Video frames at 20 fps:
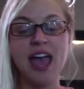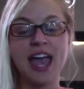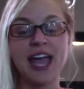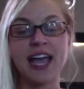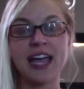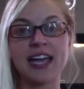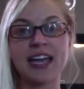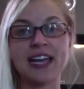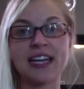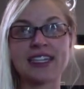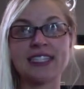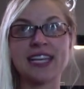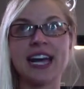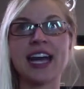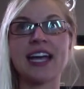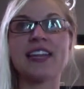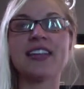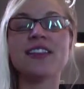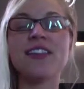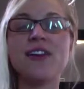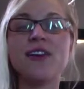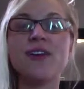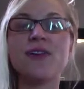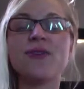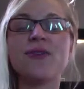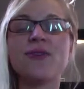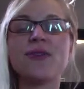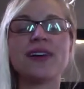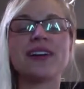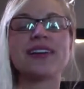and I
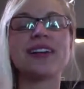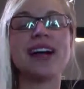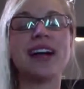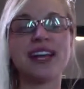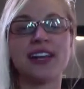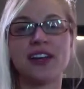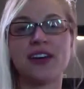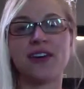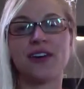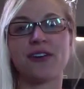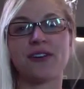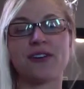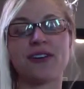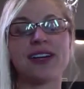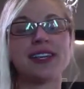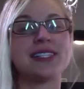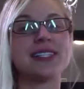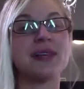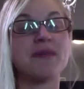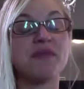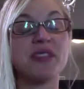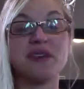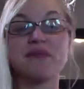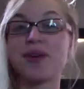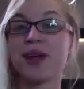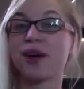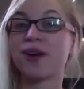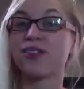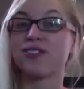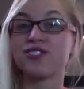know I know it's something
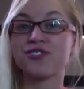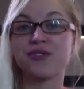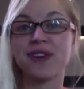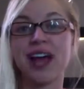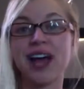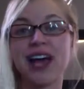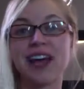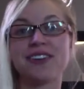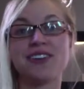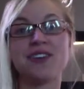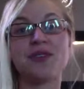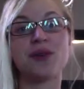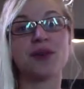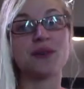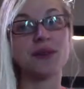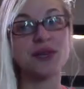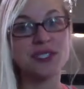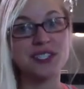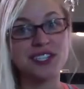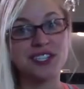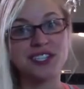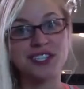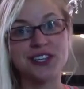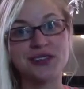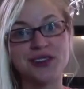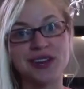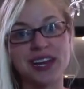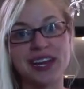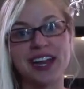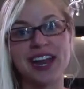we all dread. No one wants to
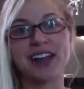do it.